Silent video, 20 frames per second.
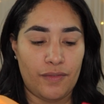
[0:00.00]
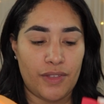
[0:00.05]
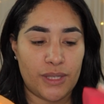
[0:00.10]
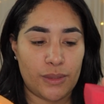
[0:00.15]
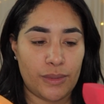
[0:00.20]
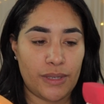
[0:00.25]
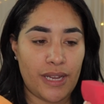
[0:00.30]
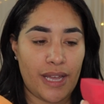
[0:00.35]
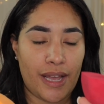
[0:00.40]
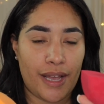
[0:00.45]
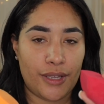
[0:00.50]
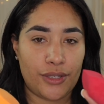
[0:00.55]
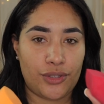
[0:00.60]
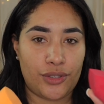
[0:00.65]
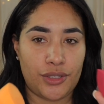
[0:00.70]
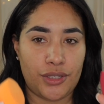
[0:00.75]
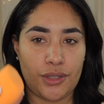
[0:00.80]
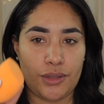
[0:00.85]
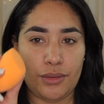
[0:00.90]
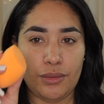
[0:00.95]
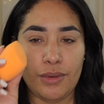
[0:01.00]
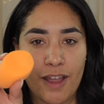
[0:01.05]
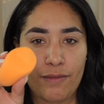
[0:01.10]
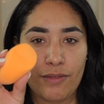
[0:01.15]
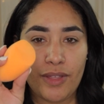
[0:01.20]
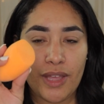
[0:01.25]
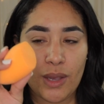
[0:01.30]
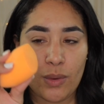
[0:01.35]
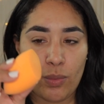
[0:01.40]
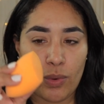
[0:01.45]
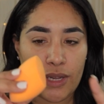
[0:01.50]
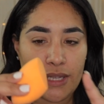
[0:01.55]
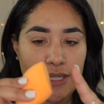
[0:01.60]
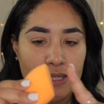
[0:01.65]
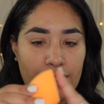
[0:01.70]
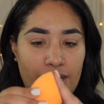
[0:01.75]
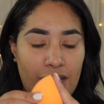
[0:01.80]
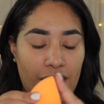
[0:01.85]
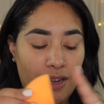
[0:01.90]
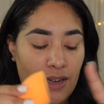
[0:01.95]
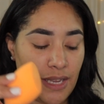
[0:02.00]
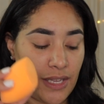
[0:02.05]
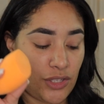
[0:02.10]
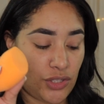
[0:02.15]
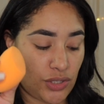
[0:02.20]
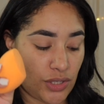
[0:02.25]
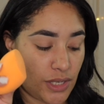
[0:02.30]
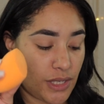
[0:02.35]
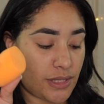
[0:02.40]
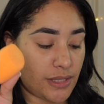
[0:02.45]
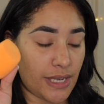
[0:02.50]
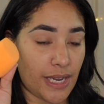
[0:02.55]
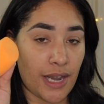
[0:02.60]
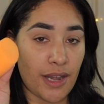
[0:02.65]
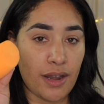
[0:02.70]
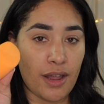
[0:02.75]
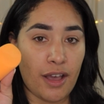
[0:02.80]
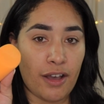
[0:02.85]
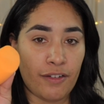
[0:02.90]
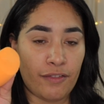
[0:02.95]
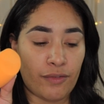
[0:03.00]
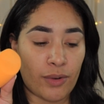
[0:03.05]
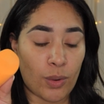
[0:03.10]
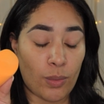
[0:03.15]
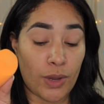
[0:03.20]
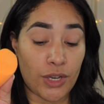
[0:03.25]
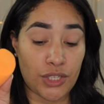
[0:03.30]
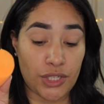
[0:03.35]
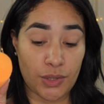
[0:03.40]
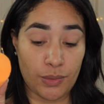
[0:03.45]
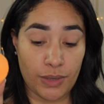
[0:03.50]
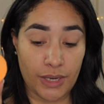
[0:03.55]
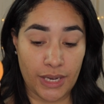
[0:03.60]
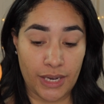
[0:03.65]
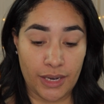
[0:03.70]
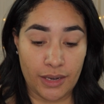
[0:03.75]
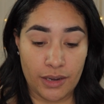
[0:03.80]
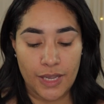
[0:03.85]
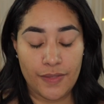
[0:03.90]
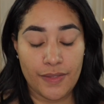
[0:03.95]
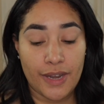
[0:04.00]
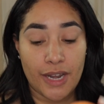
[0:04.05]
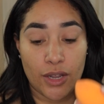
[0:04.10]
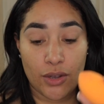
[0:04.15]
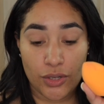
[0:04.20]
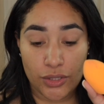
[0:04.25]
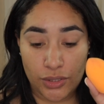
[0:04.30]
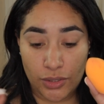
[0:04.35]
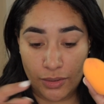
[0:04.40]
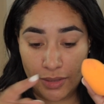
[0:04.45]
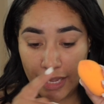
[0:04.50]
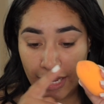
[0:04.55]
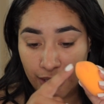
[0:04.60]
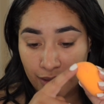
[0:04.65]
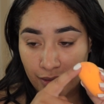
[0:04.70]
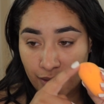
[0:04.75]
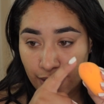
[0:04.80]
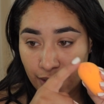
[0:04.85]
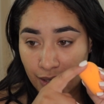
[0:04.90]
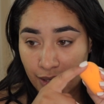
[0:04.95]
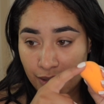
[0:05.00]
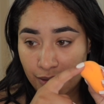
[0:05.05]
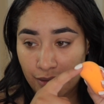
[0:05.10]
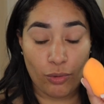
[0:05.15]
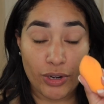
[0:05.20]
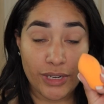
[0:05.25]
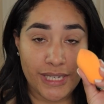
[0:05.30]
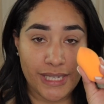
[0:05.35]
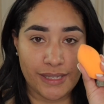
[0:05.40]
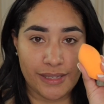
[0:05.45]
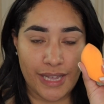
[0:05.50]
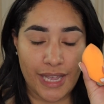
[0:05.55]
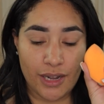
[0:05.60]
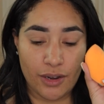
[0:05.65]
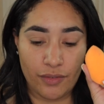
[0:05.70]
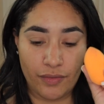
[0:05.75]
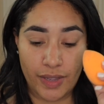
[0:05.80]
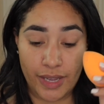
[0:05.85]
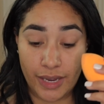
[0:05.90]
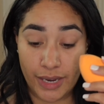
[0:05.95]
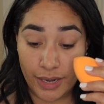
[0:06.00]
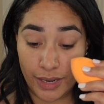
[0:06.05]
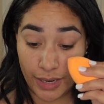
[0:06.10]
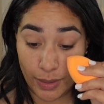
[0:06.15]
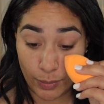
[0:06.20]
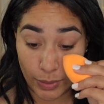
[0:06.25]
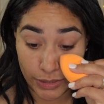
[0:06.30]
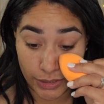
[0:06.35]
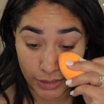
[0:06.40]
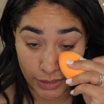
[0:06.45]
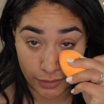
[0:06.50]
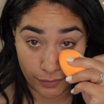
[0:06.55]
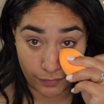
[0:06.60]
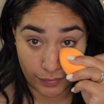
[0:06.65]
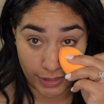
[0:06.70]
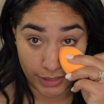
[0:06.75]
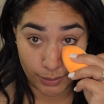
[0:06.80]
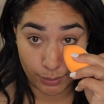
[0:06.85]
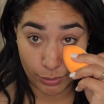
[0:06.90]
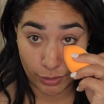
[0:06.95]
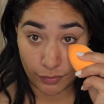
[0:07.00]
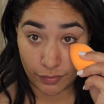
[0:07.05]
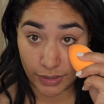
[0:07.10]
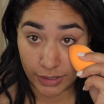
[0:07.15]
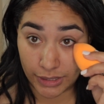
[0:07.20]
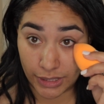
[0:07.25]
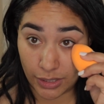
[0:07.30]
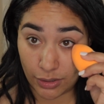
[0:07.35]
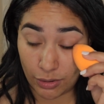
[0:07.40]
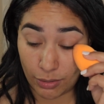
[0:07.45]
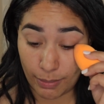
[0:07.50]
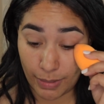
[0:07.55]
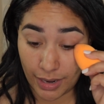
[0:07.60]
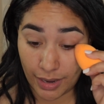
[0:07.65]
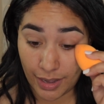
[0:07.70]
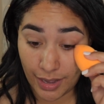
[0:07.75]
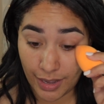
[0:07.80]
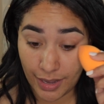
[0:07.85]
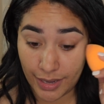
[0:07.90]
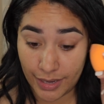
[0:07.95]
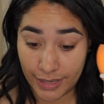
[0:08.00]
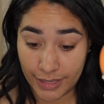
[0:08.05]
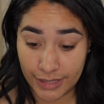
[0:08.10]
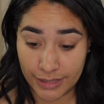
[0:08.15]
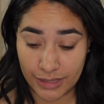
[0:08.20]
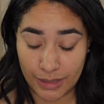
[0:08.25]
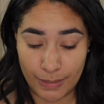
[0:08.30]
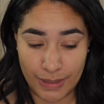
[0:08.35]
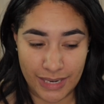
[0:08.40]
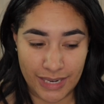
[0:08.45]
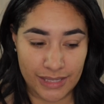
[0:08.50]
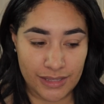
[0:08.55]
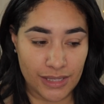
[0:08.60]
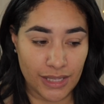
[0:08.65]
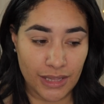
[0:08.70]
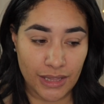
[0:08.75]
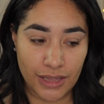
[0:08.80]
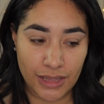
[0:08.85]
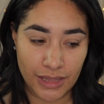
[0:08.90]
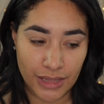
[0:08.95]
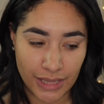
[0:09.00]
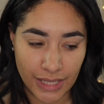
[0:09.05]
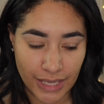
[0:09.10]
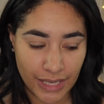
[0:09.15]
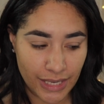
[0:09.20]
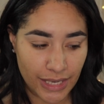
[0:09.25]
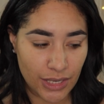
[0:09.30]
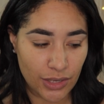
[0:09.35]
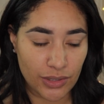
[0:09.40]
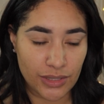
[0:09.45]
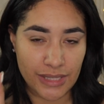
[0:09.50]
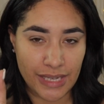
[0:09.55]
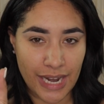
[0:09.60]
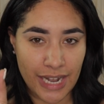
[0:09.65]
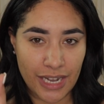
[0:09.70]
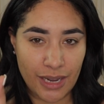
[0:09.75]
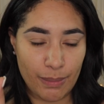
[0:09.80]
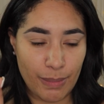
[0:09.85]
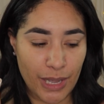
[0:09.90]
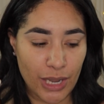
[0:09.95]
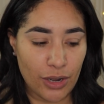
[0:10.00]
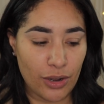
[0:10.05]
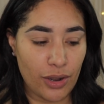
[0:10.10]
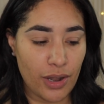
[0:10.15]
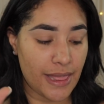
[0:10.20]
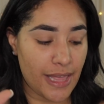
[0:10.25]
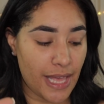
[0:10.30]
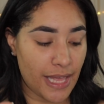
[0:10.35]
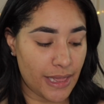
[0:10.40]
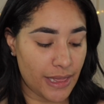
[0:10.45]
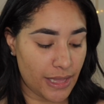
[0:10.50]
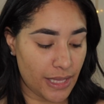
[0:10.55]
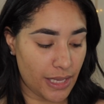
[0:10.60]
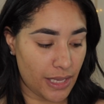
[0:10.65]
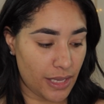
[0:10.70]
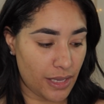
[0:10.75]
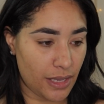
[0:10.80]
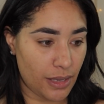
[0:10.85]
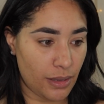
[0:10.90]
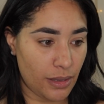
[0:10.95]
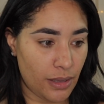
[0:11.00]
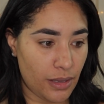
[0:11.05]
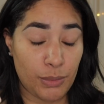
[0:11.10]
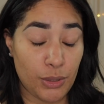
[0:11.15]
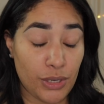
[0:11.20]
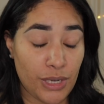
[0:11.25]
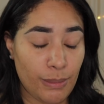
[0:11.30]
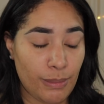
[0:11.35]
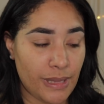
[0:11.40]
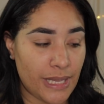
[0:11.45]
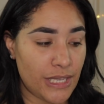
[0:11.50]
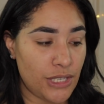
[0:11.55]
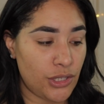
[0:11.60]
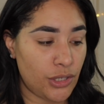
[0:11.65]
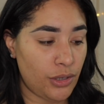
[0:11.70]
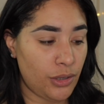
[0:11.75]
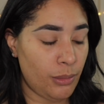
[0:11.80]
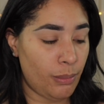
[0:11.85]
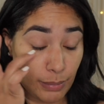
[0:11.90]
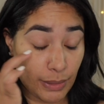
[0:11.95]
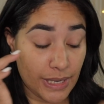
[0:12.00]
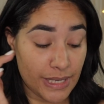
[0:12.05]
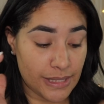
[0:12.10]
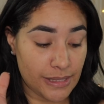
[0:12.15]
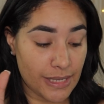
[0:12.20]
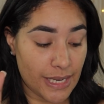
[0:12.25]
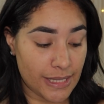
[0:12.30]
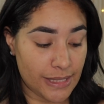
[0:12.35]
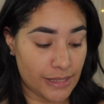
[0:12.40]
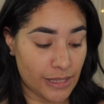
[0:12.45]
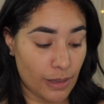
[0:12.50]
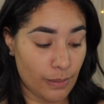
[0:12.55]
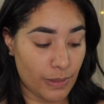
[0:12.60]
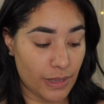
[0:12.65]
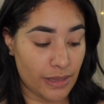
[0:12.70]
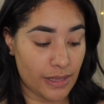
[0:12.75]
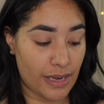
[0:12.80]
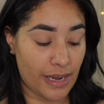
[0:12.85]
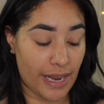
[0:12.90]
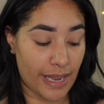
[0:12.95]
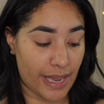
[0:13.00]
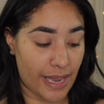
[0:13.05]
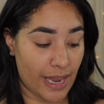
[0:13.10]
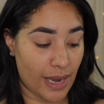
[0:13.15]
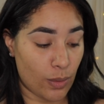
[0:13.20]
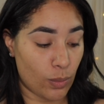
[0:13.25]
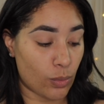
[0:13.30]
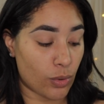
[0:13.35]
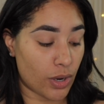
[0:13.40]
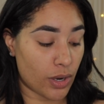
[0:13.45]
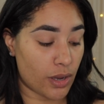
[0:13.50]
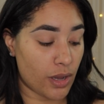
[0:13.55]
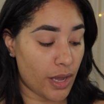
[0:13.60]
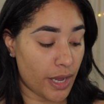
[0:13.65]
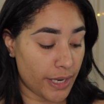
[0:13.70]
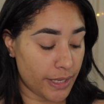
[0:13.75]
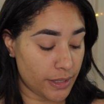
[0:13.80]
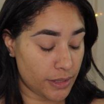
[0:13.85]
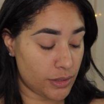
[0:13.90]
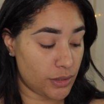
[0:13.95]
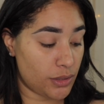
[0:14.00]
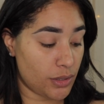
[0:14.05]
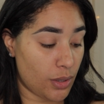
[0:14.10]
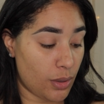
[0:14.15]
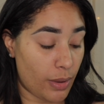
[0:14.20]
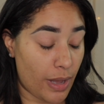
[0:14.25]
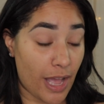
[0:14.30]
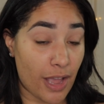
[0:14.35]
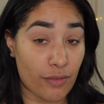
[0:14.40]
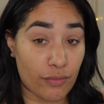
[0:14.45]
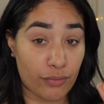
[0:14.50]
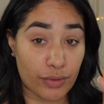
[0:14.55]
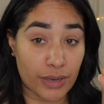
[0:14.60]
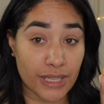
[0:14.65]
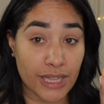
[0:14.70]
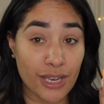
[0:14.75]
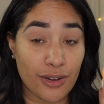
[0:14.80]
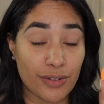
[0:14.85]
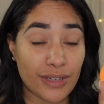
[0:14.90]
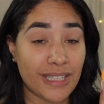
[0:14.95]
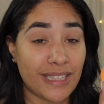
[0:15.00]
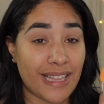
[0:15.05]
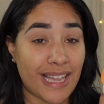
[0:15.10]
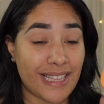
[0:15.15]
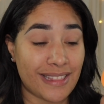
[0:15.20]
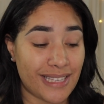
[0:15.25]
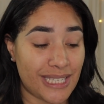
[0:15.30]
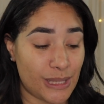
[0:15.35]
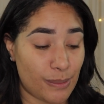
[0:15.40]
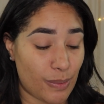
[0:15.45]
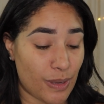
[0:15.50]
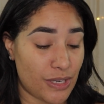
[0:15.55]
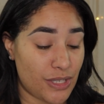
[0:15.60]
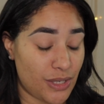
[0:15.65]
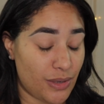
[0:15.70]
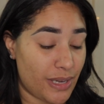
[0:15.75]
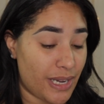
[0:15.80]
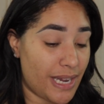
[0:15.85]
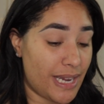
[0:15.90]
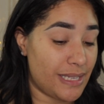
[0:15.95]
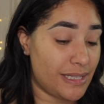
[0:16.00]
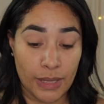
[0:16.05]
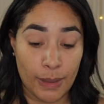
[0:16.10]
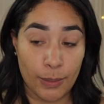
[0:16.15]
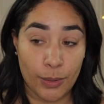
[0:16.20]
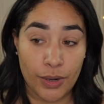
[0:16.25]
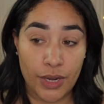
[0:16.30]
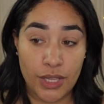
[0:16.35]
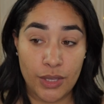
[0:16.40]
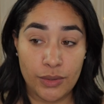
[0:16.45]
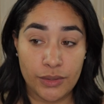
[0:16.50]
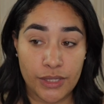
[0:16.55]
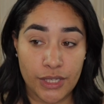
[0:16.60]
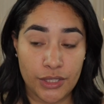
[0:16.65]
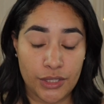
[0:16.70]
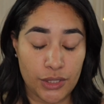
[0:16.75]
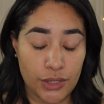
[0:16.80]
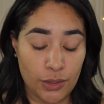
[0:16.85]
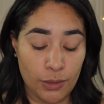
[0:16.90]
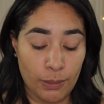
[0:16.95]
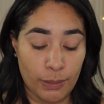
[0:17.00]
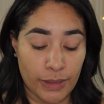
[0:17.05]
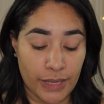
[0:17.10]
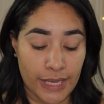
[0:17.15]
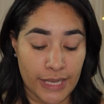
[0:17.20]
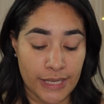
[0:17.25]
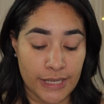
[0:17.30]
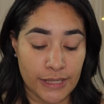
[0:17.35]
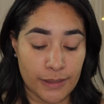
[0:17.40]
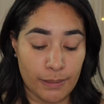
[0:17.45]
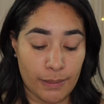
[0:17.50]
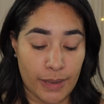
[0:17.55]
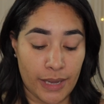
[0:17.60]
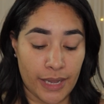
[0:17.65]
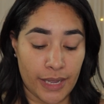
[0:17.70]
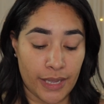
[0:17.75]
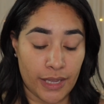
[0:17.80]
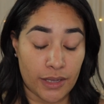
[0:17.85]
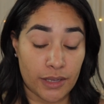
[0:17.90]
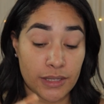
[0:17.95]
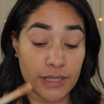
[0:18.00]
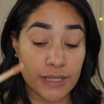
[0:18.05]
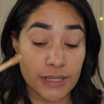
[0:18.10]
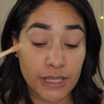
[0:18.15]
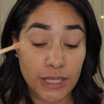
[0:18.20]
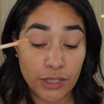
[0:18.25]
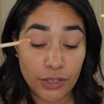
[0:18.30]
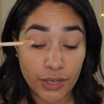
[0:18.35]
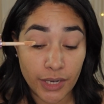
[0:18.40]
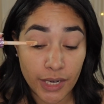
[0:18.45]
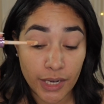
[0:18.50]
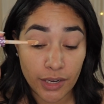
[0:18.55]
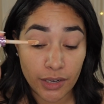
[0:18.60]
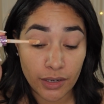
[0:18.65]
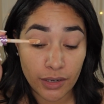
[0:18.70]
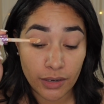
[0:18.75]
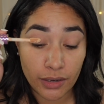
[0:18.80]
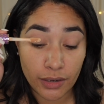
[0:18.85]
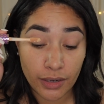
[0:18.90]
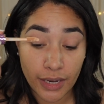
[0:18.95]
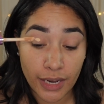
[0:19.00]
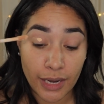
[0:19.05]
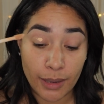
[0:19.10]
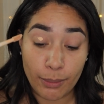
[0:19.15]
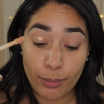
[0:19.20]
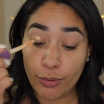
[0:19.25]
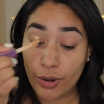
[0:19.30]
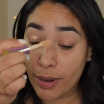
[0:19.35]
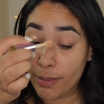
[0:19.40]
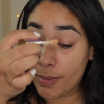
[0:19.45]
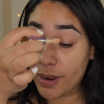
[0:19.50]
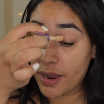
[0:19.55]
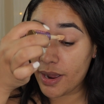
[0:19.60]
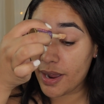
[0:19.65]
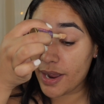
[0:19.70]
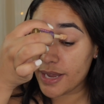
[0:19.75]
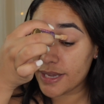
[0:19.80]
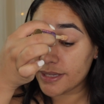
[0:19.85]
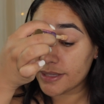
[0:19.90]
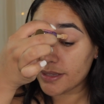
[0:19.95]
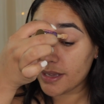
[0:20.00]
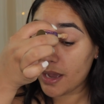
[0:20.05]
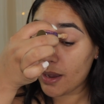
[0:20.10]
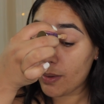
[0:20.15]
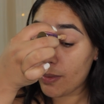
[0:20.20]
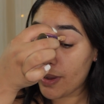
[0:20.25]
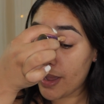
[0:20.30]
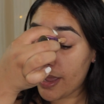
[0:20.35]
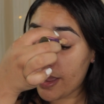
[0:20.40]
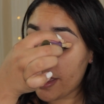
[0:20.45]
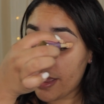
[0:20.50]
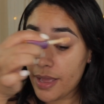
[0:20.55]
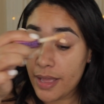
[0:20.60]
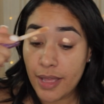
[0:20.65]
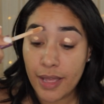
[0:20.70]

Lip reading: This one has 2. I feel like one side is just enough for what you need. And then I also like this pointy side of it, which fits perfectly on my eyes. I mean, it's a little tiny bigger than the beauty blender, but it's not something that I can't work on. So I really like this sponge, you guys. I'm going to use it to blend my concealer here and prime my eyes that way.